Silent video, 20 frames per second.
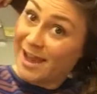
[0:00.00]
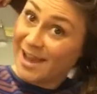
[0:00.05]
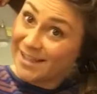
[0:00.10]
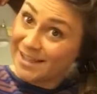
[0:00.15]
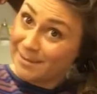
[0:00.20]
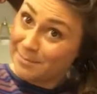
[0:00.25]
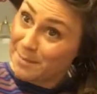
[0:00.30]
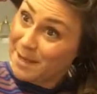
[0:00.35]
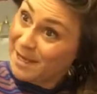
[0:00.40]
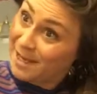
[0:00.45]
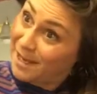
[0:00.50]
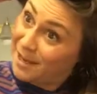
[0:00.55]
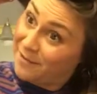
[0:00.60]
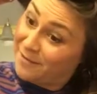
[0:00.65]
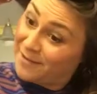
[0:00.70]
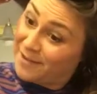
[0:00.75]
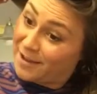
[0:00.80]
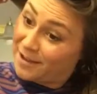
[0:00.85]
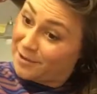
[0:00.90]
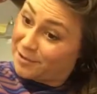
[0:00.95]
as many of
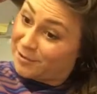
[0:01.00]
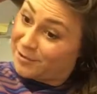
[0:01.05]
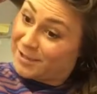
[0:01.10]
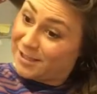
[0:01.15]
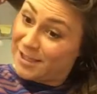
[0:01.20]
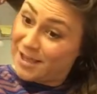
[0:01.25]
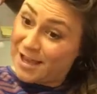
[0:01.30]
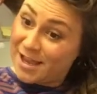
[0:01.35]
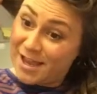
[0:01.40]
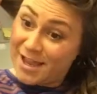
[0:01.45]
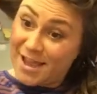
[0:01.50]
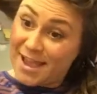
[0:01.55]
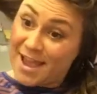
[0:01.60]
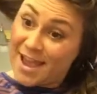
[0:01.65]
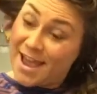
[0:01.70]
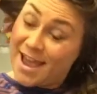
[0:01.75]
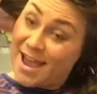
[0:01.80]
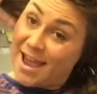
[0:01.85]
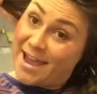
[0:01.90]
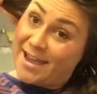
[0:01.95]
those
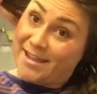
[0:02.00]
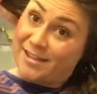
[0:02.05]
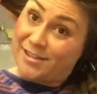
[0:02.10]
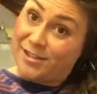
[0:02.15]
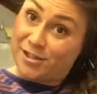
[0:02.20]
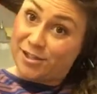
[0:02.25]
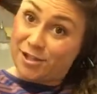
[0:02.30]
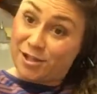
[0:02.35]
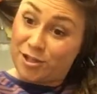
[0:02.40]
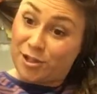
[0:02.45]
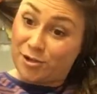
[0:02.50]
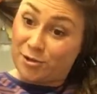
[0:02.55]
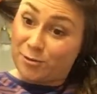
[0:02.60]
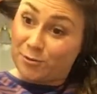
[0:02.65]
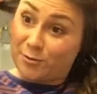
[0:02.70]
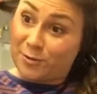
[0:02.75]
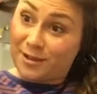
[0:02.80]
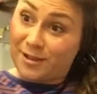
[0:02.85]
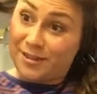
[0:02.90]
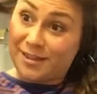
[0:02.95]
as
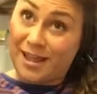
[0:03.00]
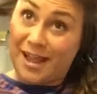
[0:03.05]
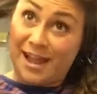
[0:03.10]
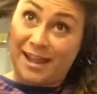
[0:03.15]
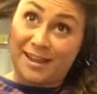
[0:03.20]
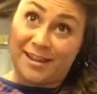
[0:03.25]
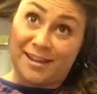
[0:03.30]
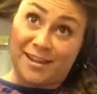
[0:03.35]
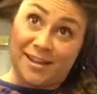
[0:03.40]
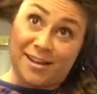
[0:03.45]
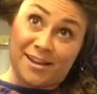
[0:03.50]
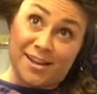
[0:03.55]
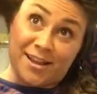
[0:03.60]
you like.